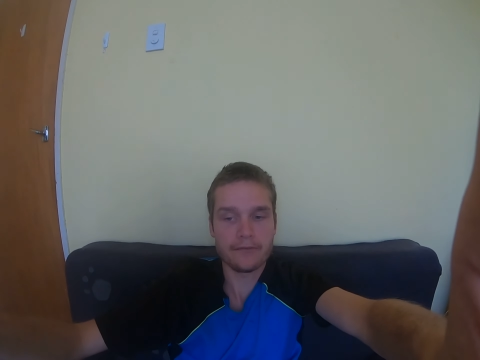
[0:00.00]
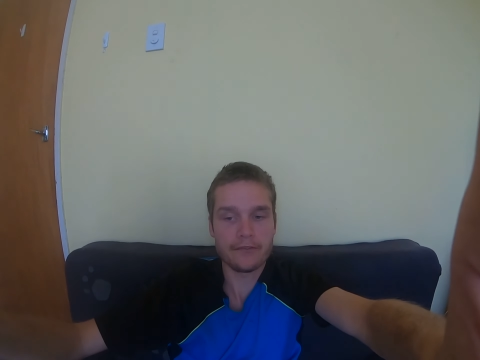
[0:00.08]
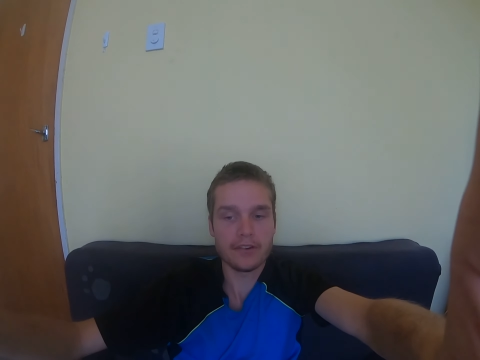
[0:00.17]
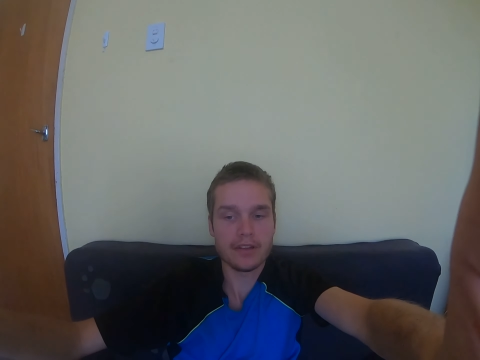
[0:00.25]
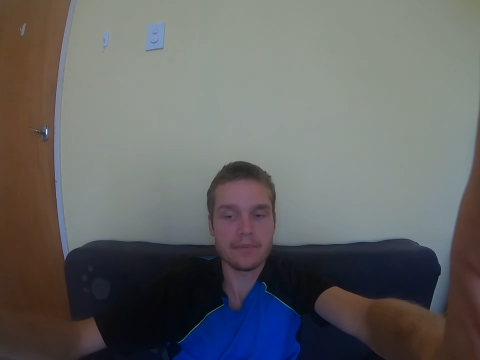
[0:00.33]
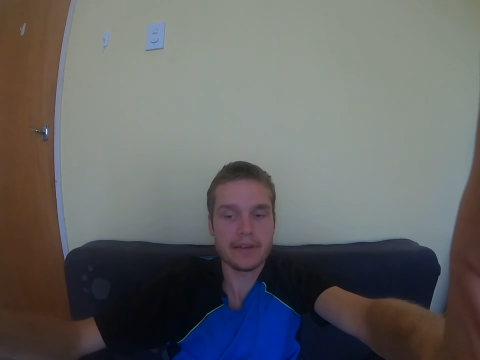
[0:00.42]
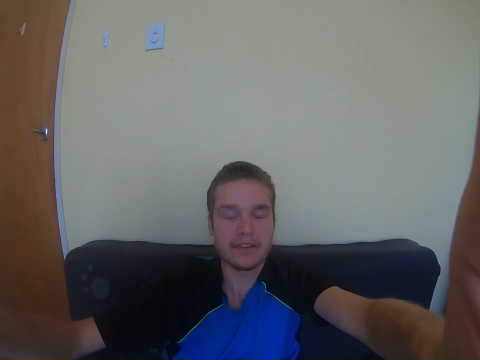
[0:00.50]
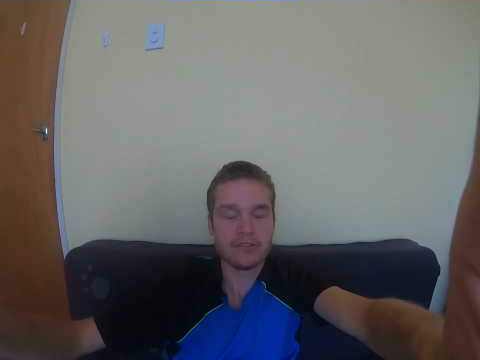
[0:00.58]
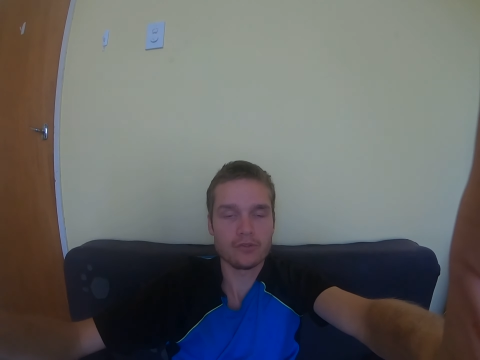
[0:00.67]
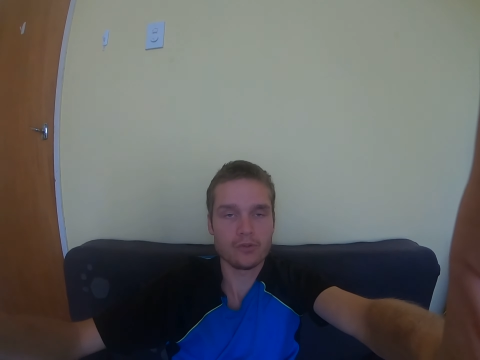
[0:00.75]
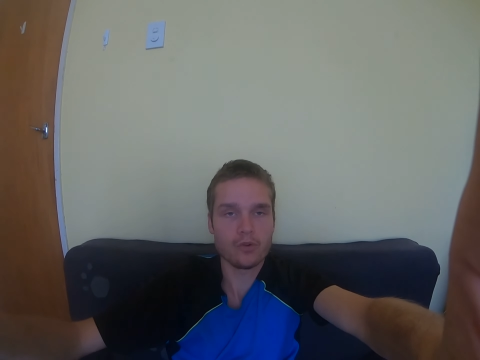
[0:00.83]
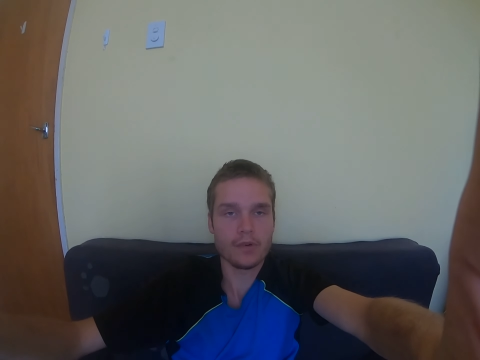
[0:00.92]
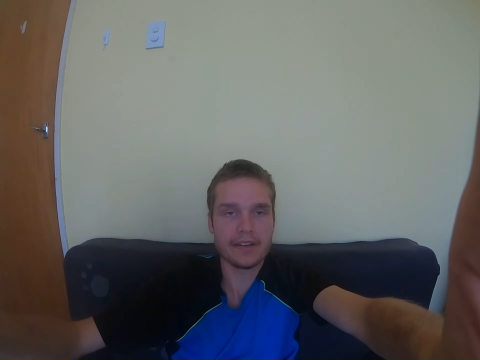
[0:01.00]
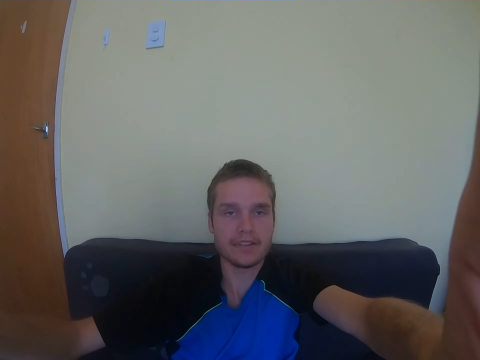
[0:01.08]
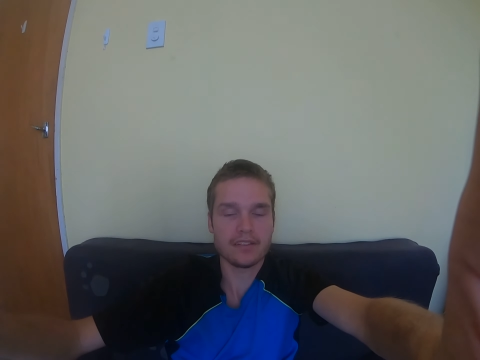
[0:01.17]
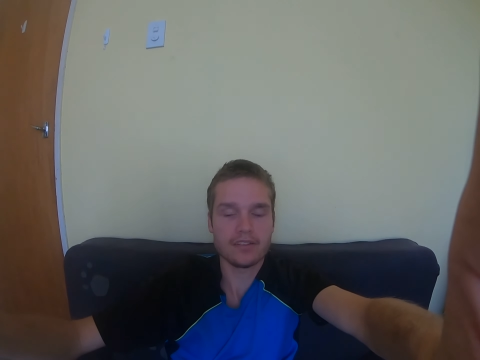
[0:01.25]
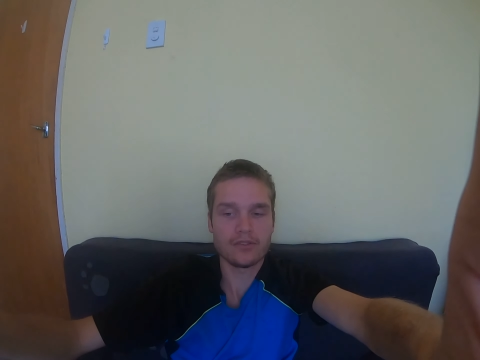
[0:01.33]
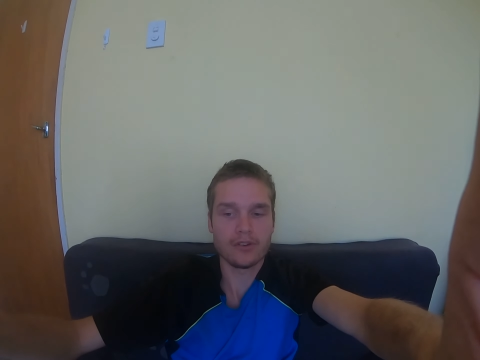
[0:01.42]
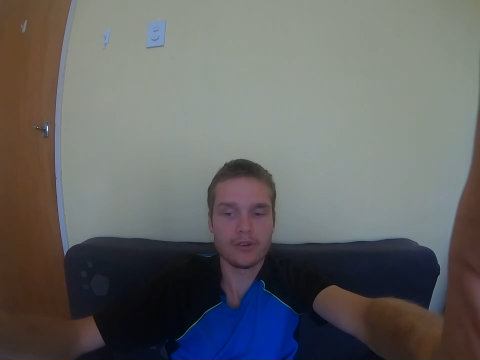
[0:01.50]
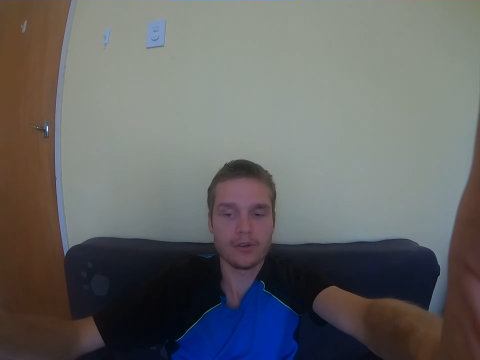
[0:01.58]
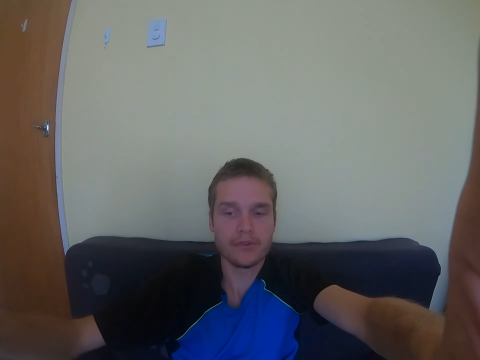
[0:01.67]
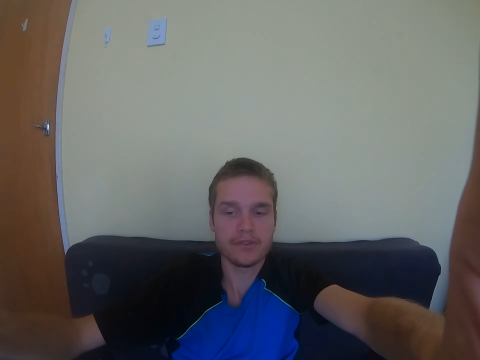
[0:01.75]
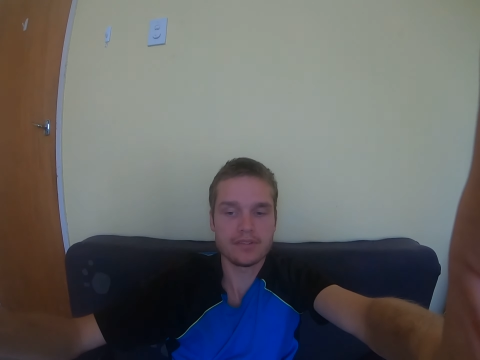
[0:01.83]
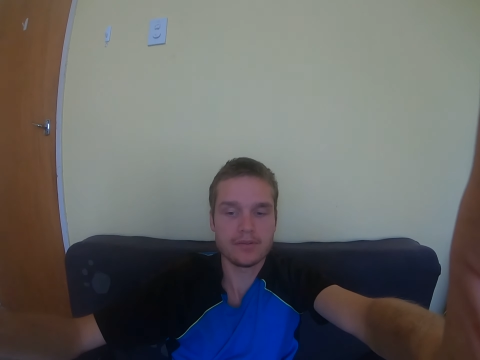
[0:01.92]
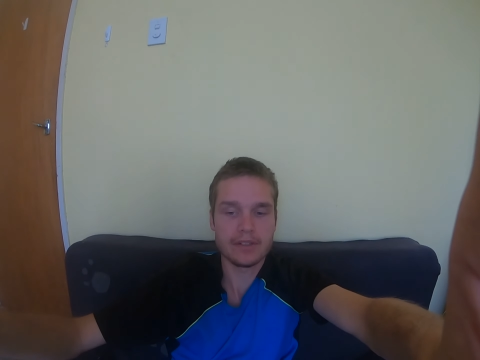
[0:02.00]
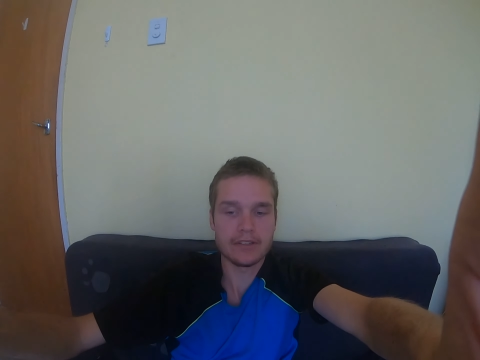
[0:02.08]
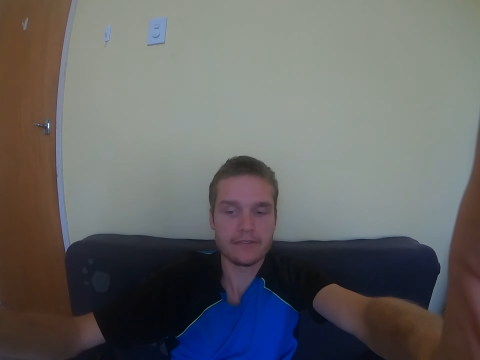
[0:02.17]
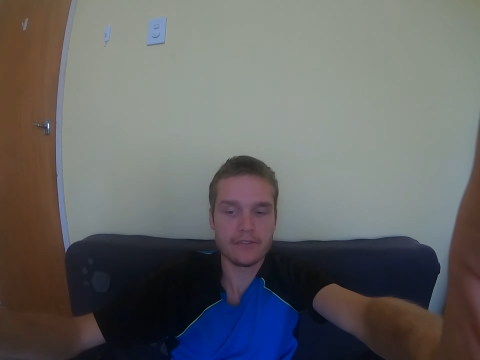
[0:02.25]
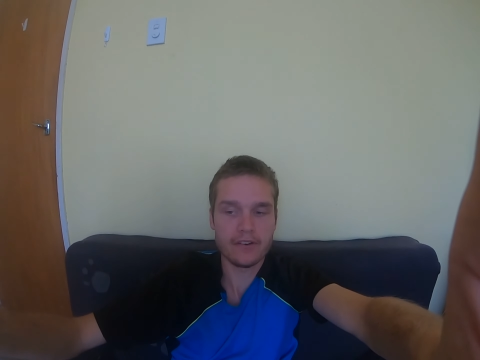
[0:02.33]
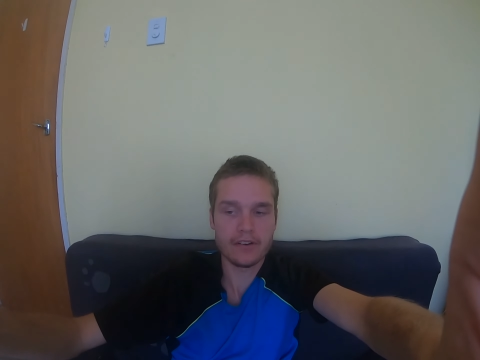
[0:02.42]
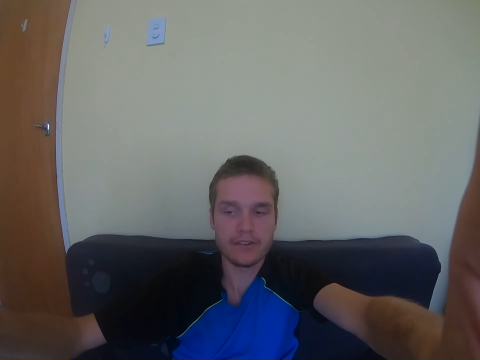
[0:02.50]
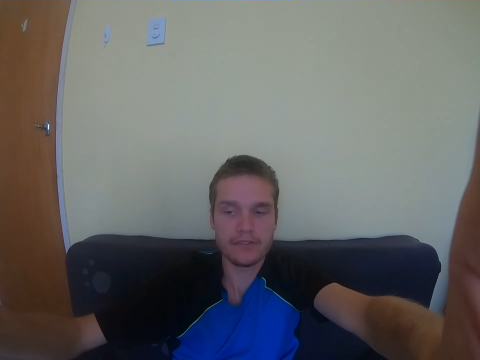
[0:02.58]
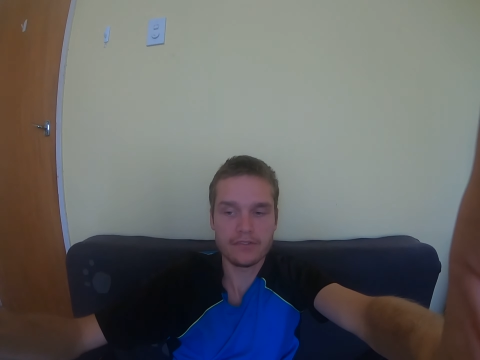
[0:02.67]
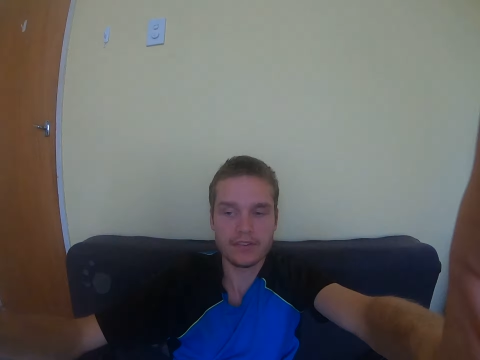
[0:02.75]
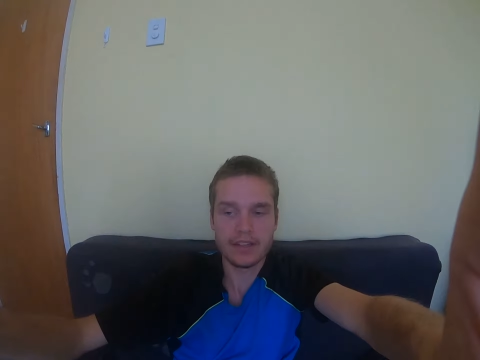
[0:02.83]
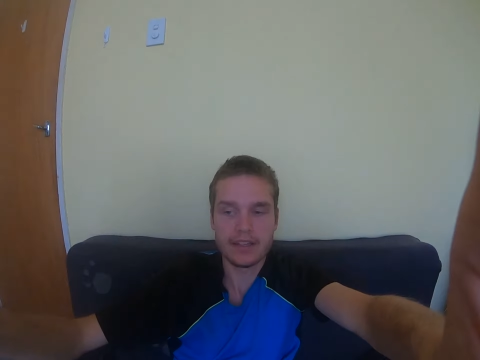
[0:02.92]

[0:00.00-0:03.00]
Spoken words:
Fulham and draw at $2.75,